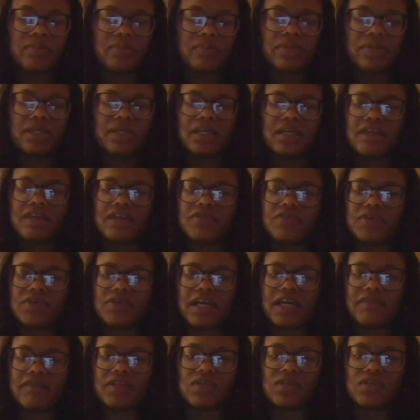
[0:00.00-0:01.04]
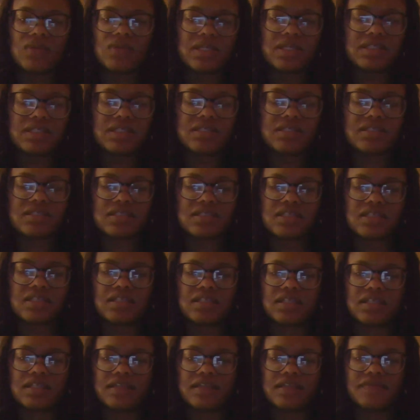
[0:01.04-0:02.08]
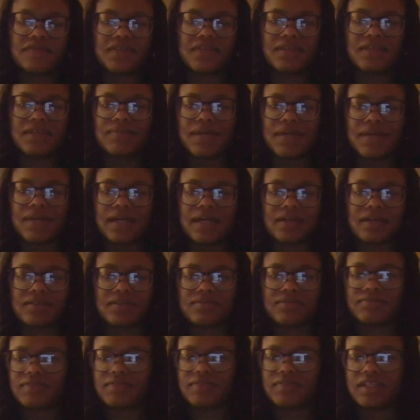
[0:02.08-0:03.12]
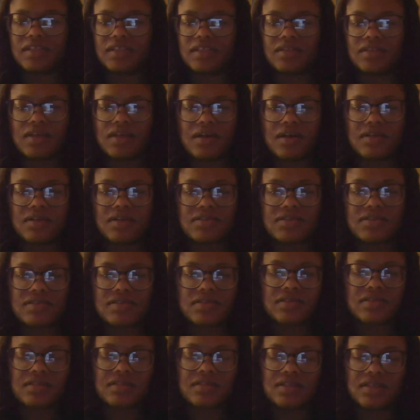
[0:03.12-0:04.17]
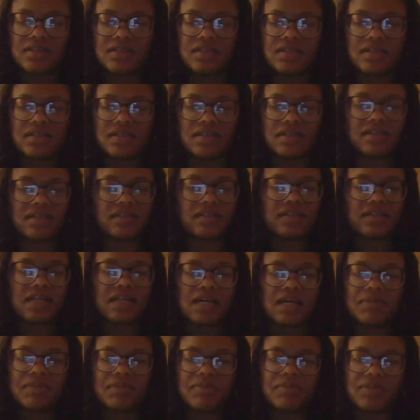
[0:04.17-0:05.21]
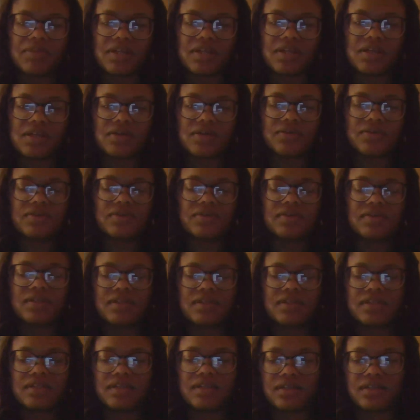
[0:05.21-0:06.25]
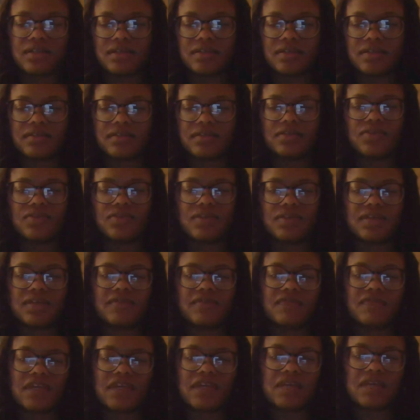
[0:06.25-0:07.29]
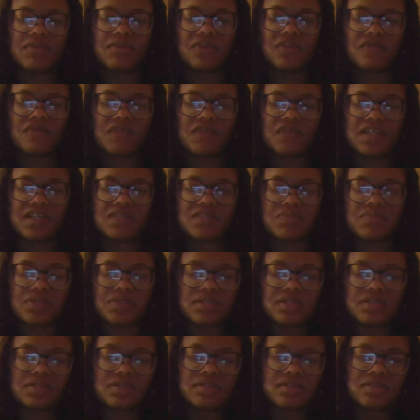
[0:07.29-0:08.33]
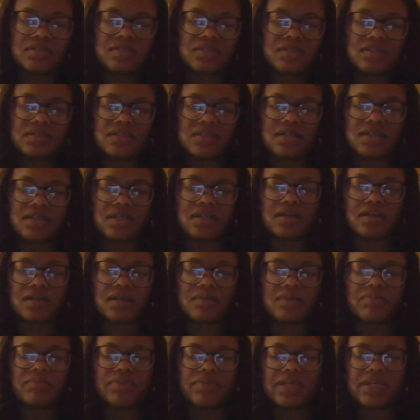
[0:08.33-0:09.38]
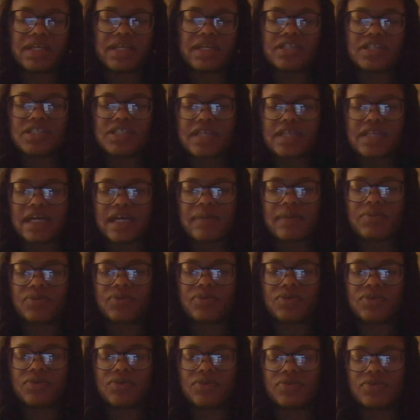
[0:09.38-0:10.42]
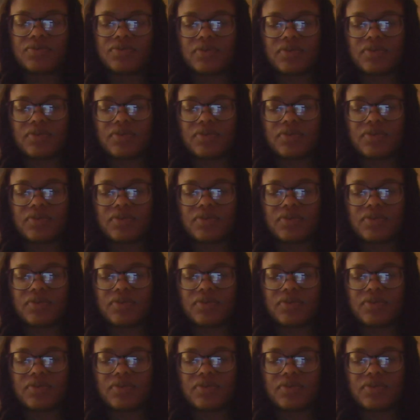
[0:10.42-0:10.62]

but yeah, if you have any questions, any any feedback, any thoughts, uh, comment below. Um, you can find me on Facebook, um, B H Capital